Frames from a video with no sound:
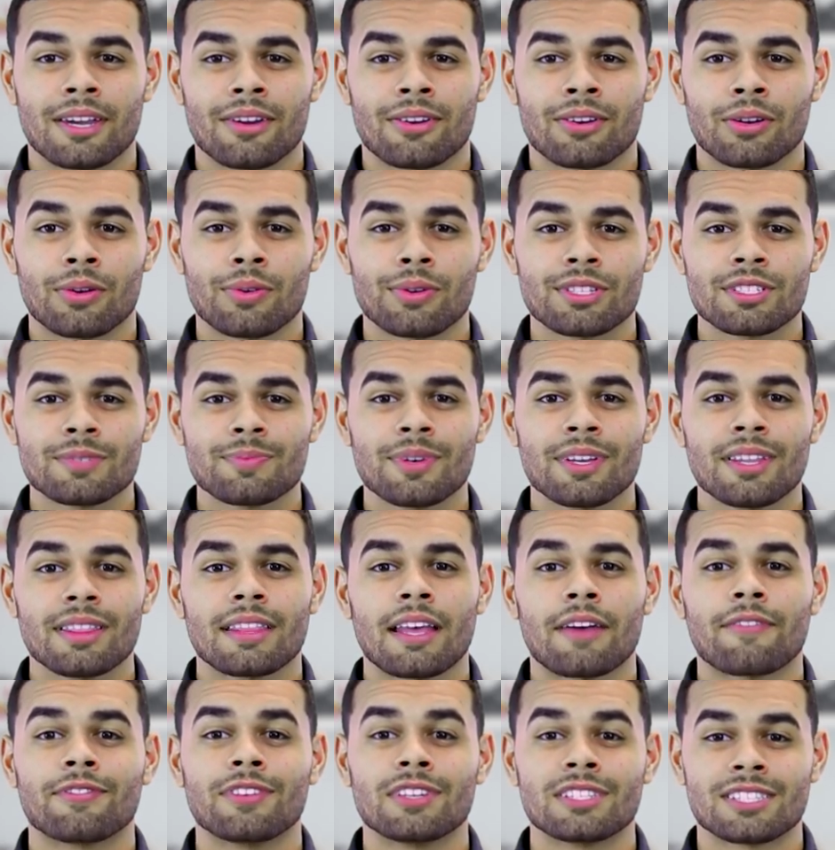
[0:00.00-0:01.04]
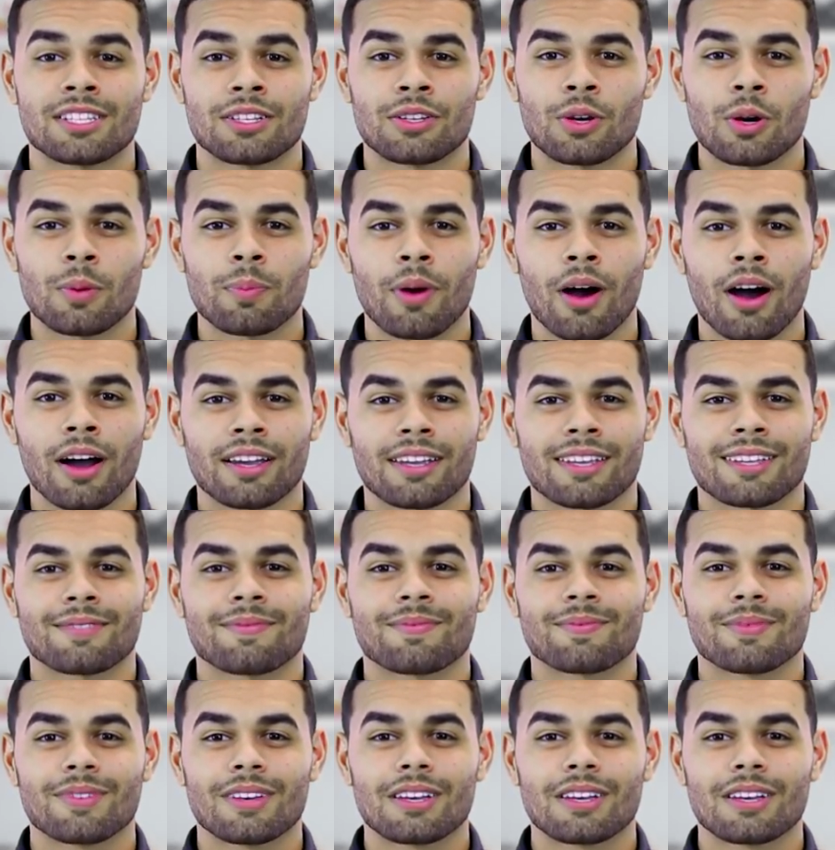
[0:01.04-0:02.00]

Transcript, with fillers: care nourishment that fits in your pocket.